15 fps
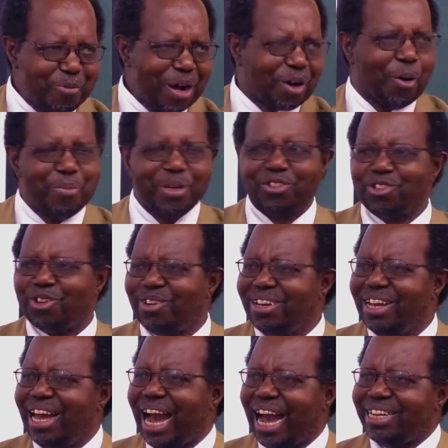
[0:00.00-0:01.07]
a commission,
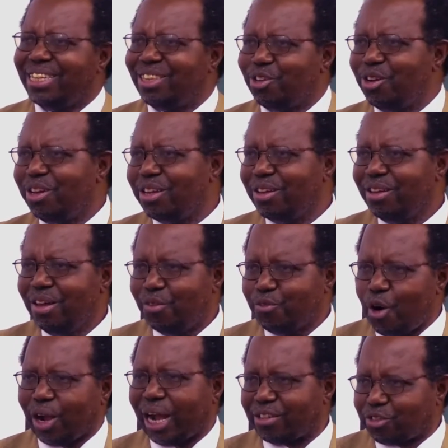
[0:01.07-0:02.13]
and during
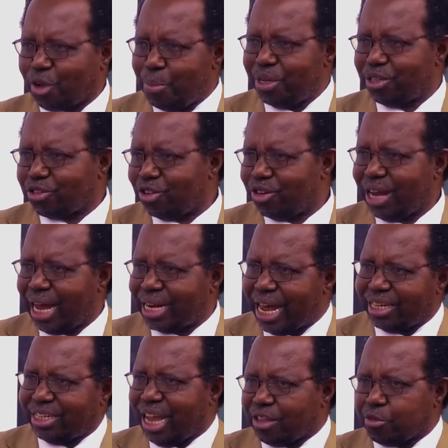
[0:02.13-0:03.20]
Focus Commission, and
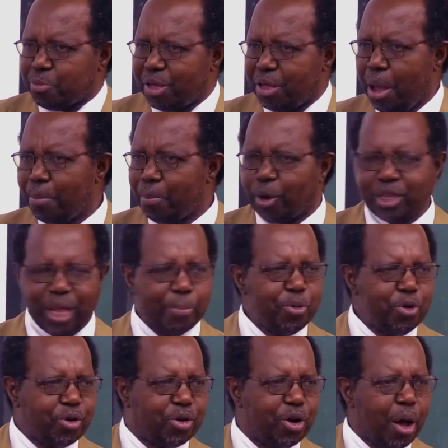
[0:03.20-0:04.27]
I just bought a
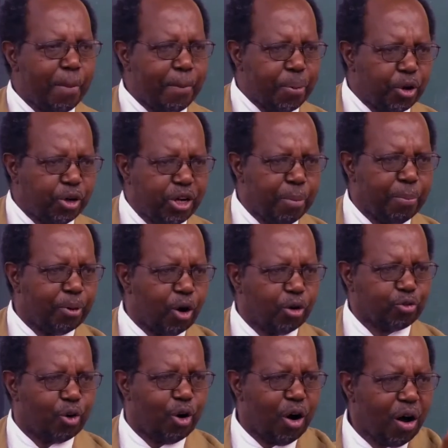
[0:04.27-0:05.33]
book, Building
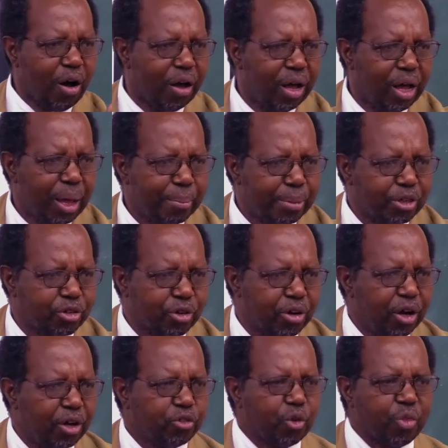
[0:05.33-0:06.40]
Blocks for Mission.
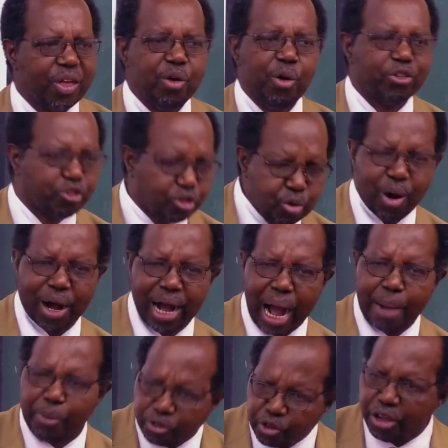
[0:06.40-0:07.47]
So that he was sure.
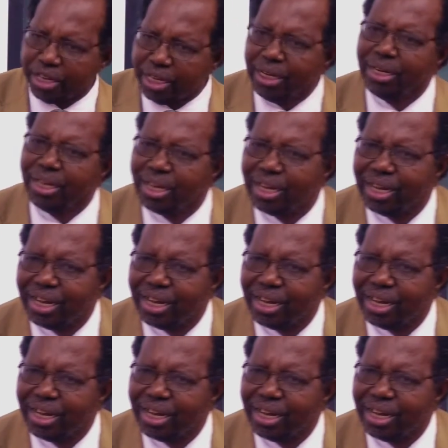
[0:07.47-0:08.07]
I'm also in.